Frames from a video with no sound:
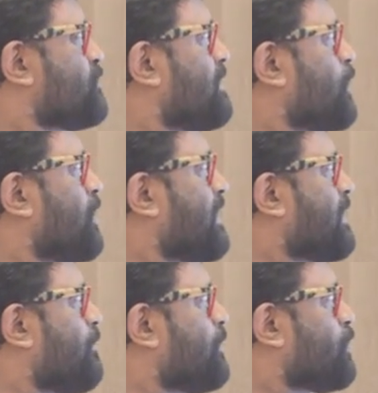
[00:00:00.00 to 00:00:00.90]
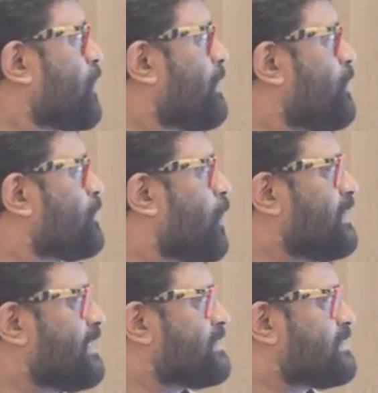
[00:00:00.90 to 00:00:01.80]
I'll not talk about
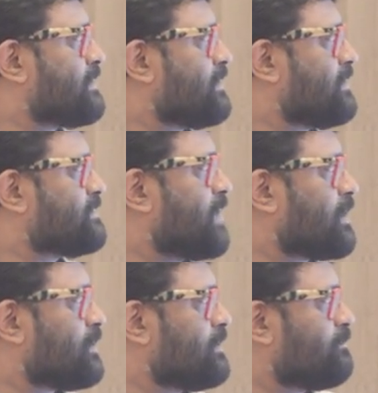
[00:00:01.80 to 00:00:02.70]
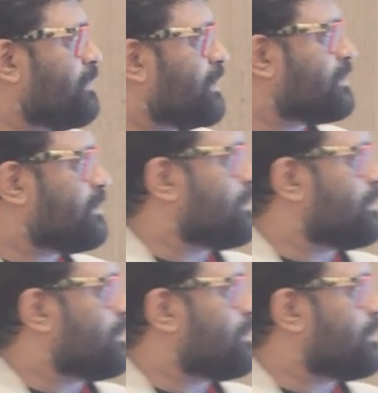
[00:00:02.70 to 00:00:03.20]
all this jargon, but